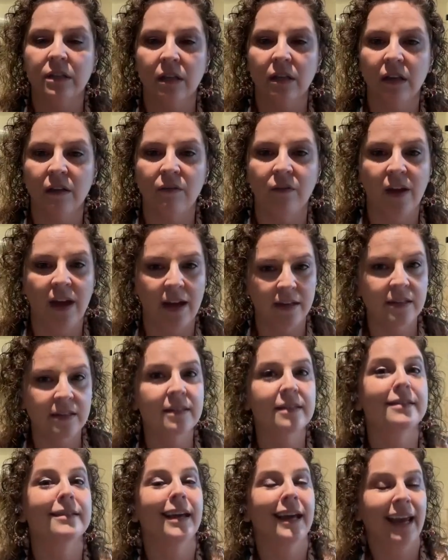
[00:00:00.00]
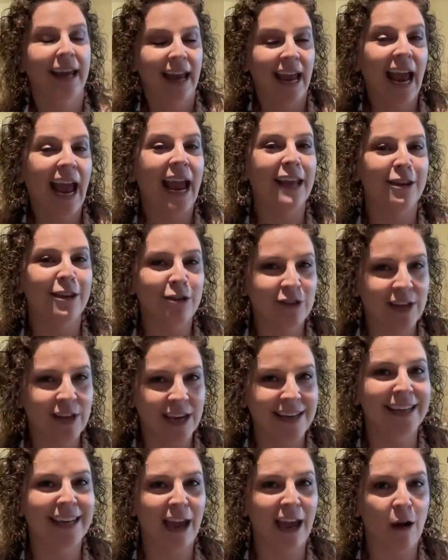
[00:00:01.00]
to invest, and you
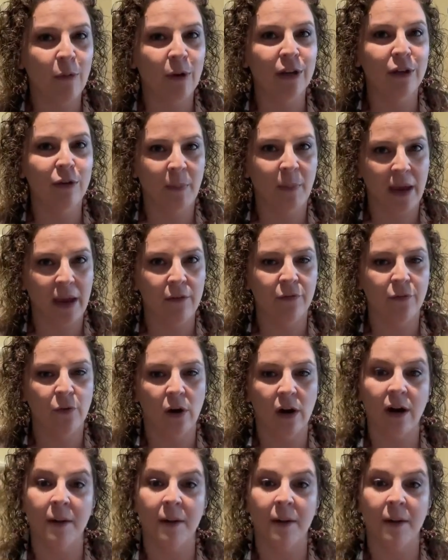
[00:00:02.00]
tend to get what you pay for.